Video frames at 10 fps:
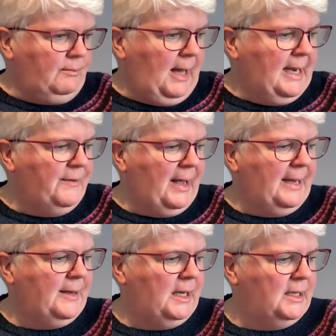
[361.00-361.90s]

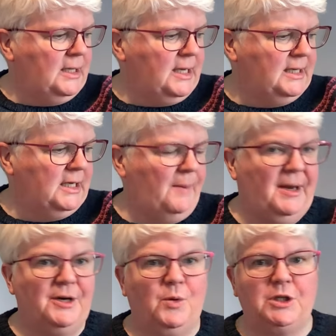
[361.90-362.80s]
Anyway, you didn't come
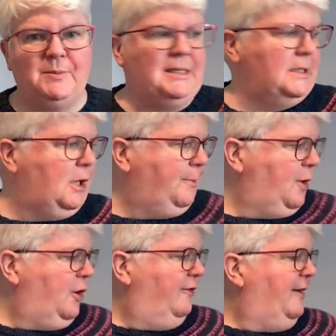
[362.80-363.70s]
here to watch me slurp
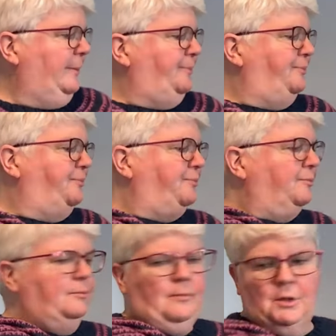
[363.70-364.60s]
coffee,
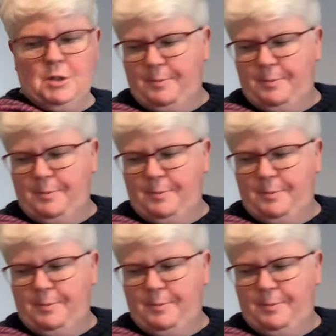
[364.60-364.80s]
so I'll